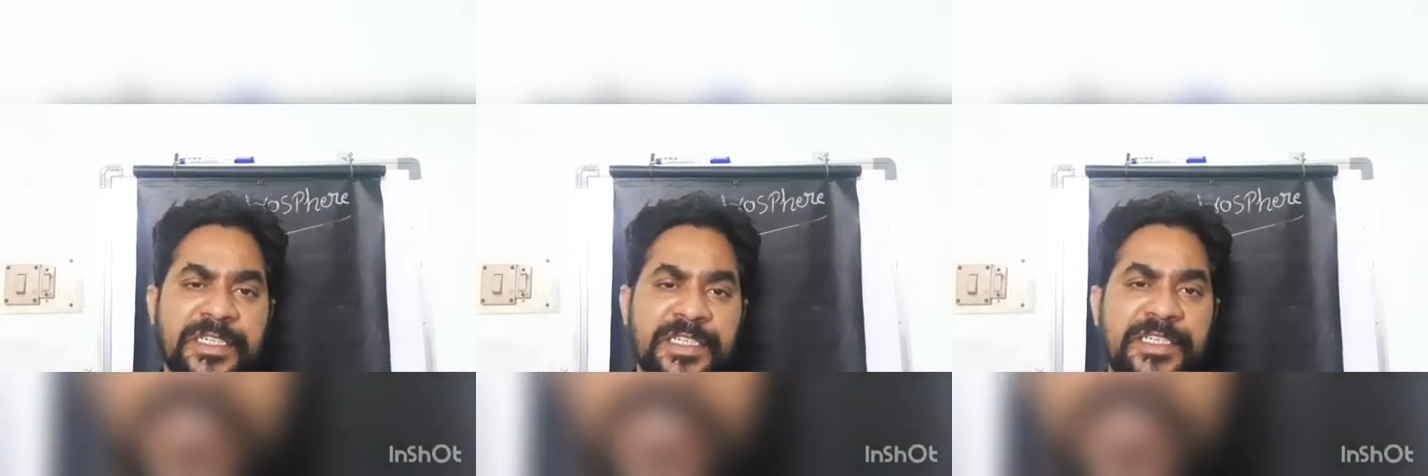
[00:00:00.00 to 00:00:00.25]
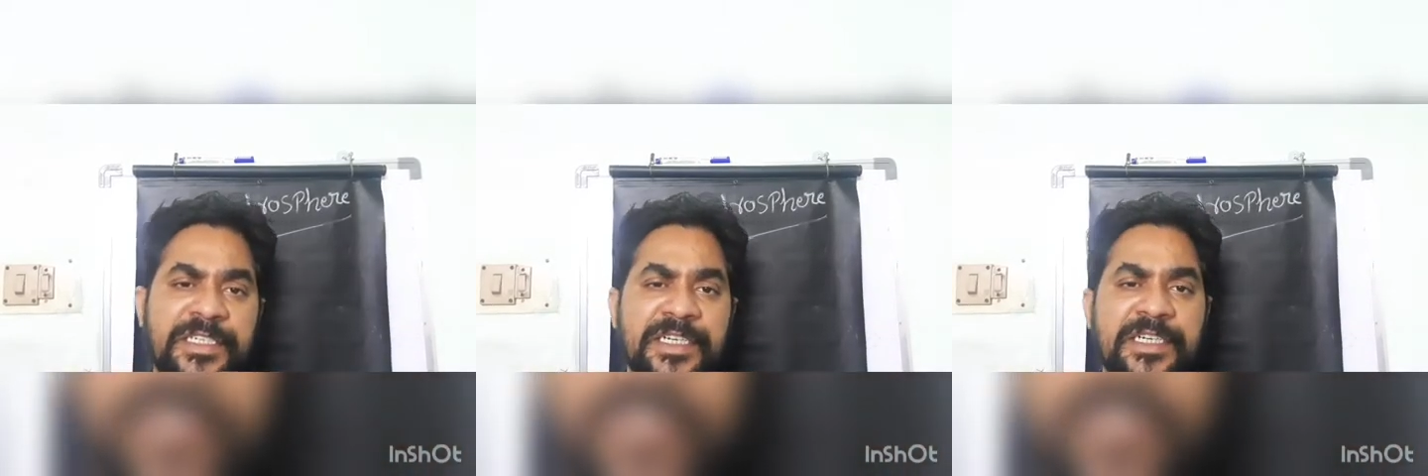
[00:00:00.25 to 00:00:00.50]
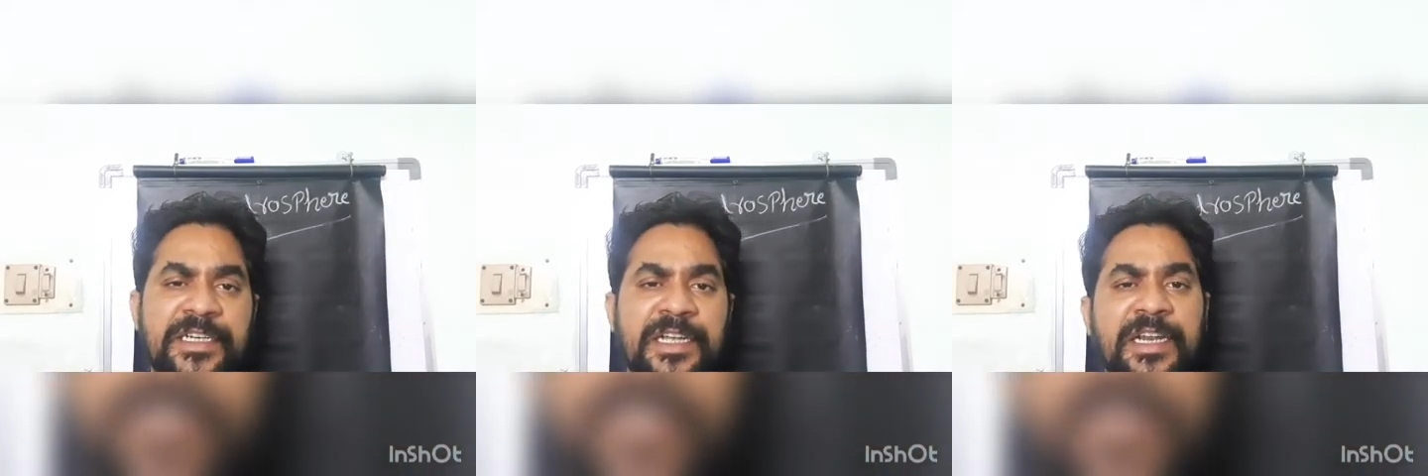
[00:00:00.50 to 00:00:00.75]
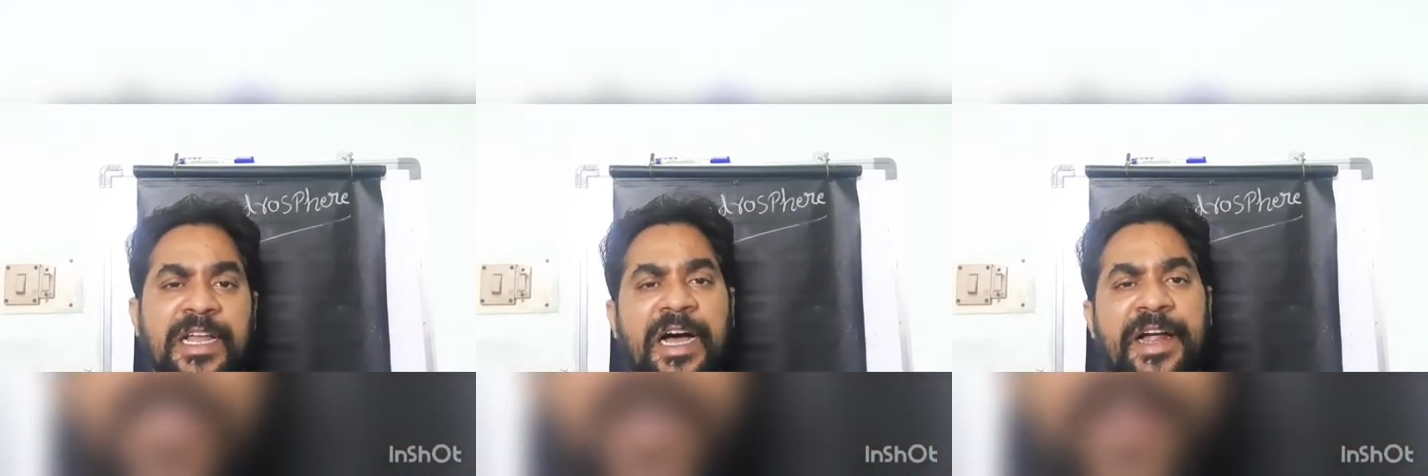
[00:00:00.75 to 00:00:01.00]

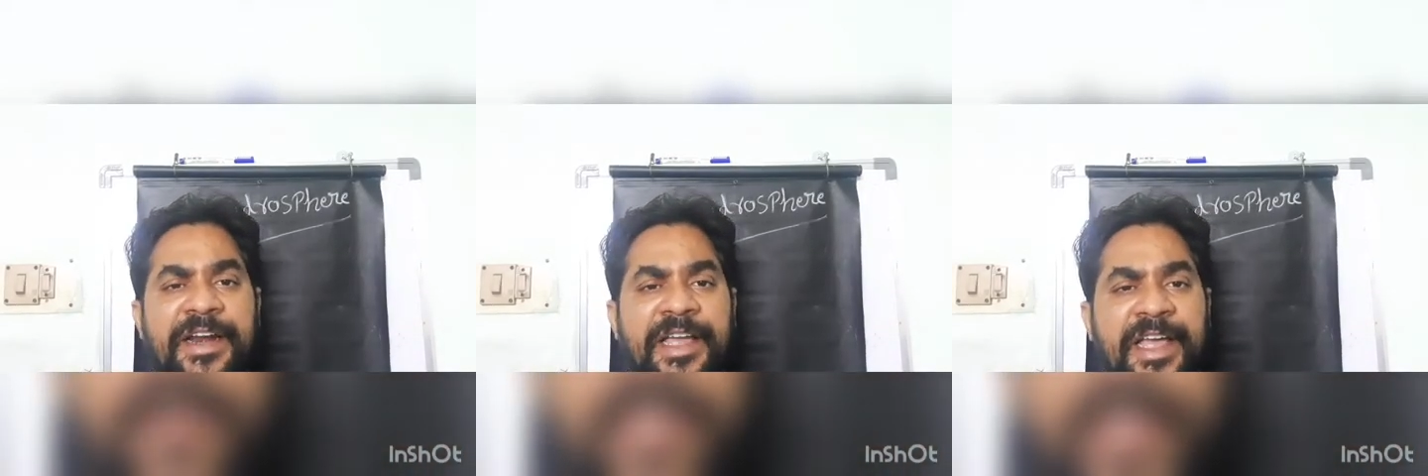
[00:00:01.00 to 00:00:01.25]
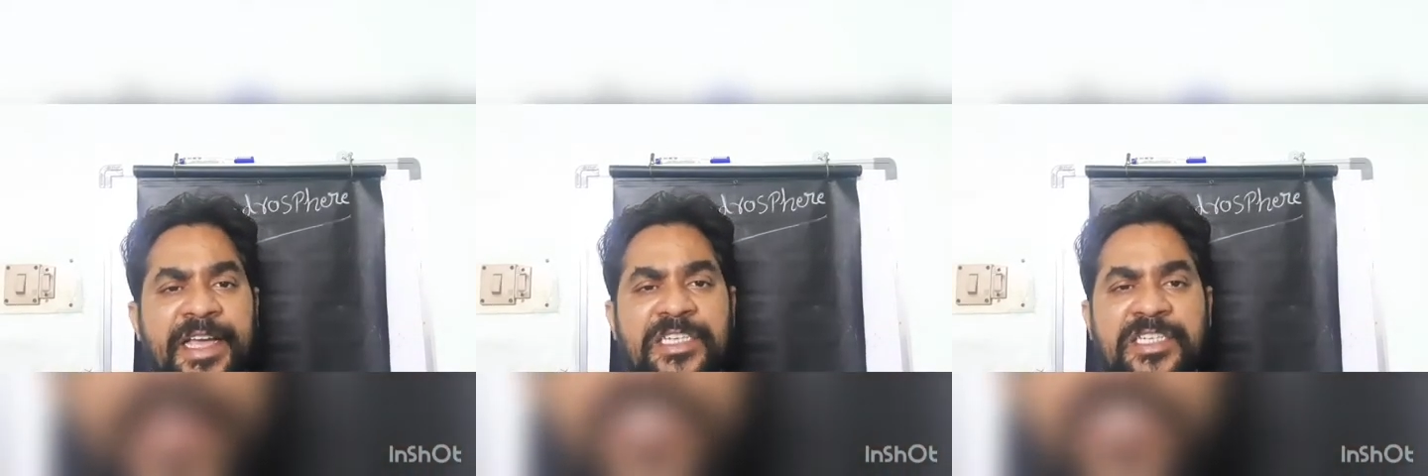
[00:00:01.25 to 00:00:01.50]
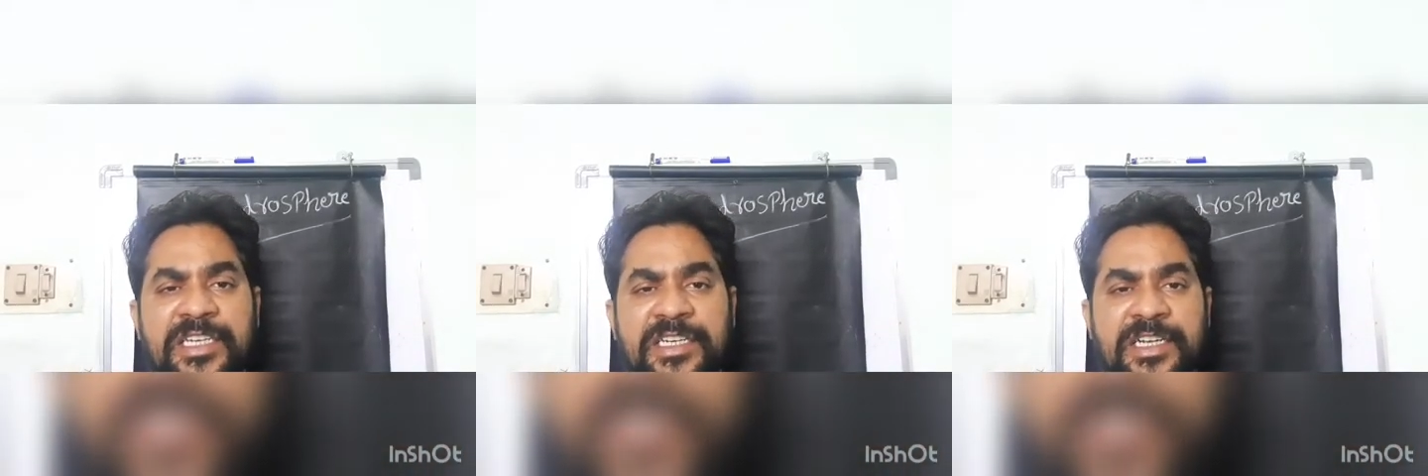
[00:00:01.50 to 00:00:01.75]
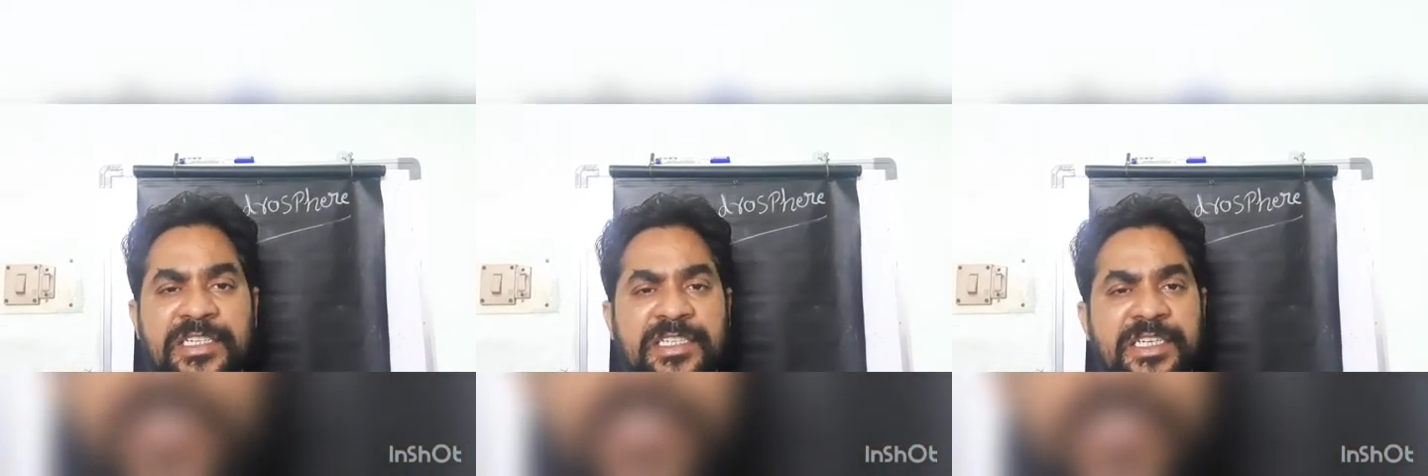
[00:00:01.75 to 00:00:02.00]
internal and
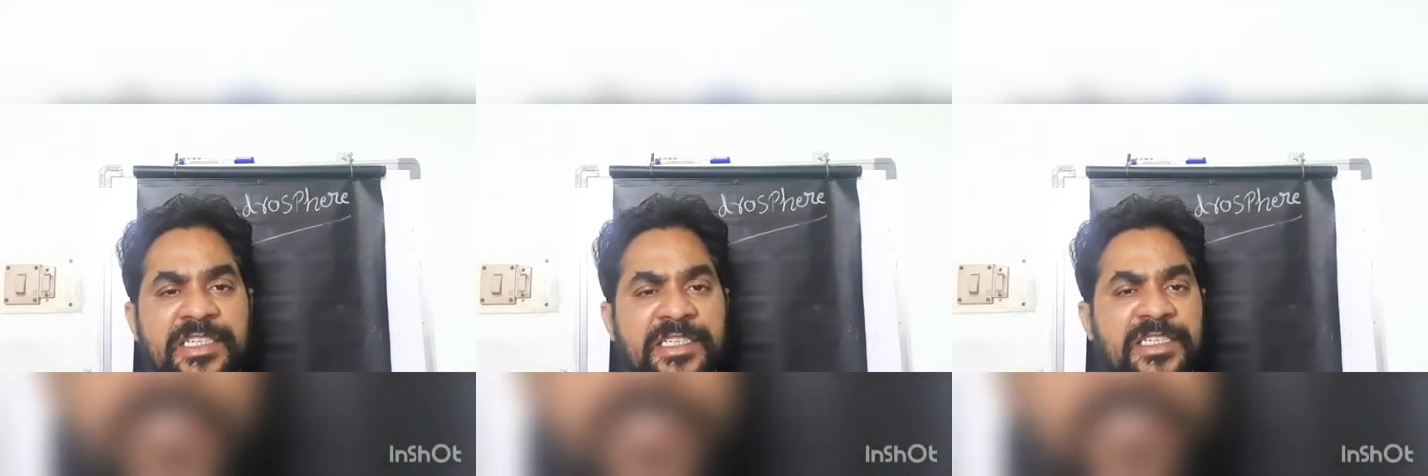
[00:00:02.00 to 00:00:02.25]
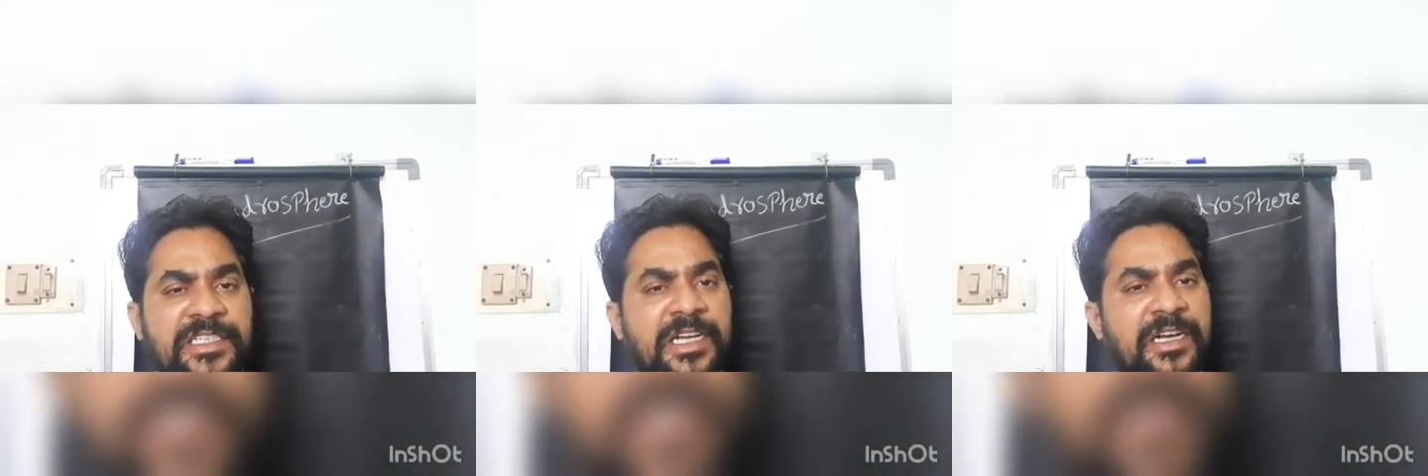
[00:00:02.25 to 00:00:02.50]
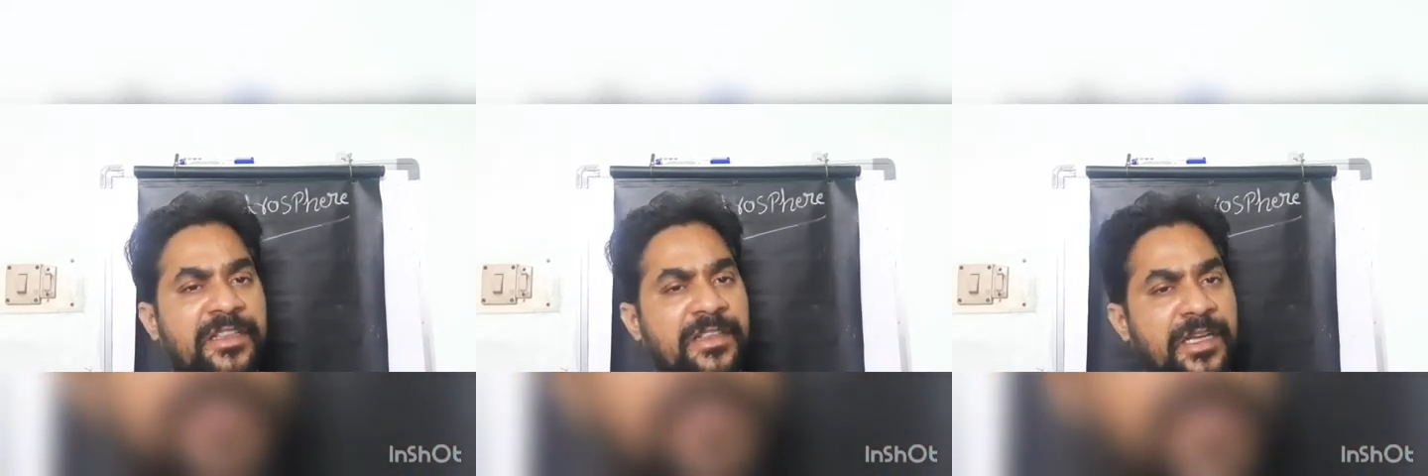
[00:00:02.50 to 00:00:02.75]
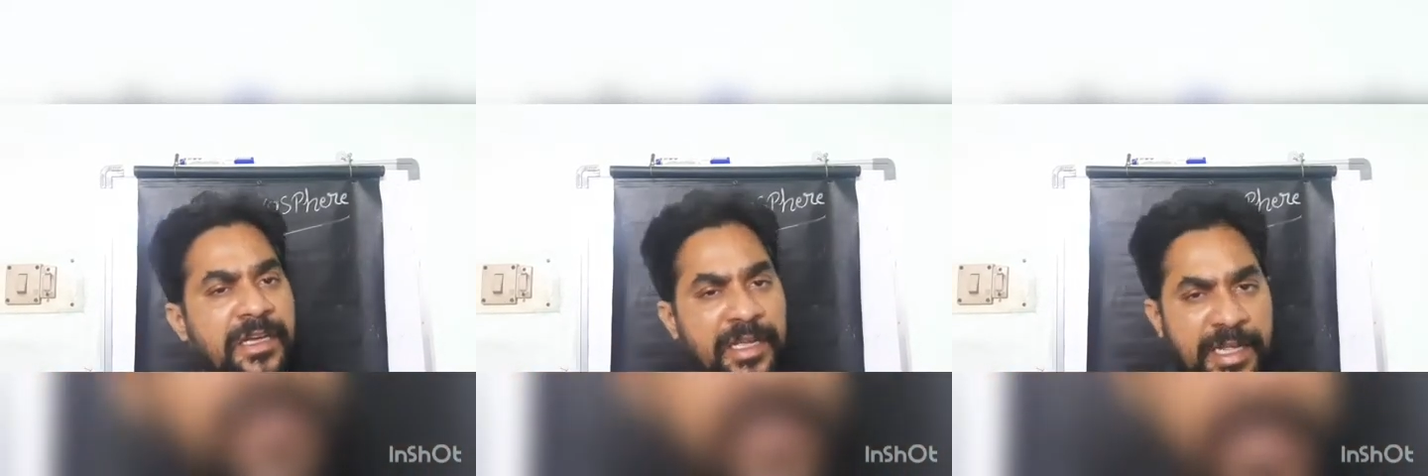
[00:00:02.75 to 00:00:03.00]
external changes on
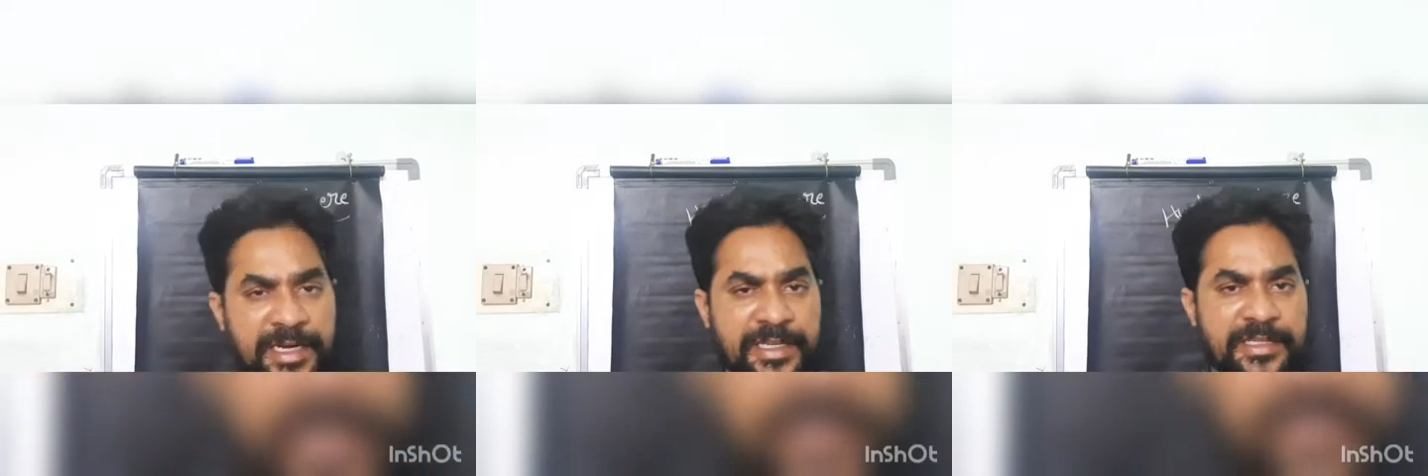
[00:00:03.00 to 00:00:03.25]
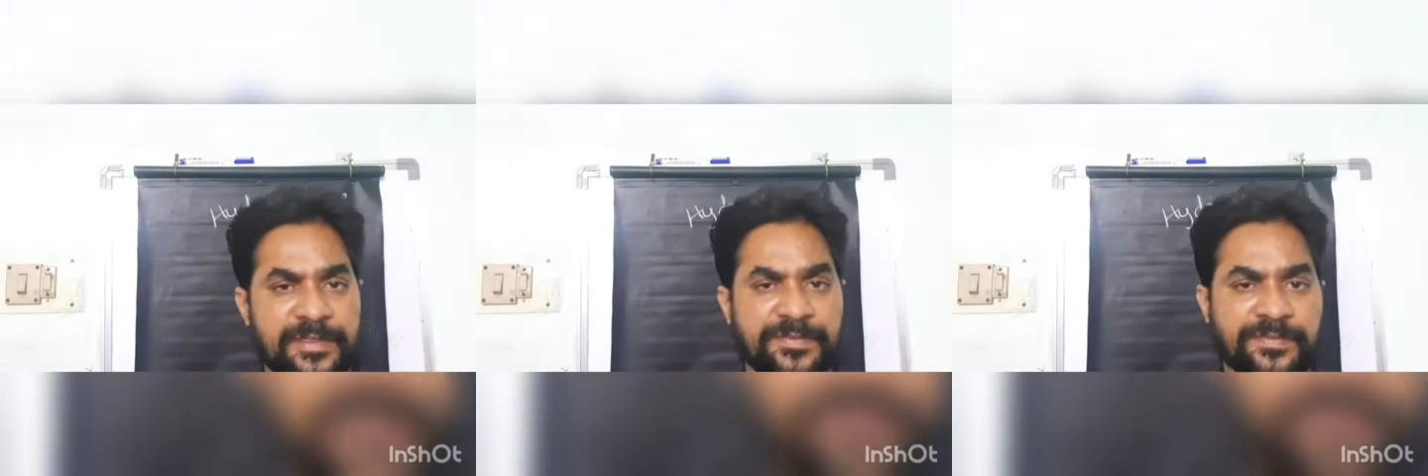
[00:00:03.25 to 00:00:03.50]
the earth.